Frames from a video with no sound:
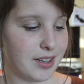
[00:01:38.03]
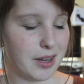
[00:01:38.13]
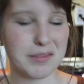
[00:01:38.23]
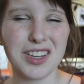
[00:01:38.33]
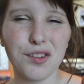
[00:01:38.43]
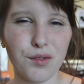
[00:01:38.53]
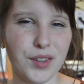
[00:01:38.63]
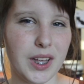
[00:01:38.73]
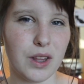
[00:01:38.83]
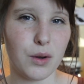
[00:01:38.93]
I mean, you don't
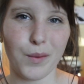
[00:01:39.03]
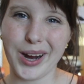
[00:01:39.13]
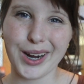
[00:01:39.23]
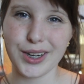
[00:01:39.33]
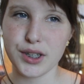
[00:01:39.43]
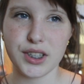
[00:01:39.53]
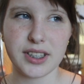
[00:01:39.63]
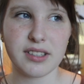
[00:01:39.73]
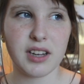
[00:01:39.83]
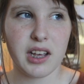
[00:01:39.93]
really look weird. It's
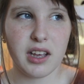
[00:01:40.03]
just,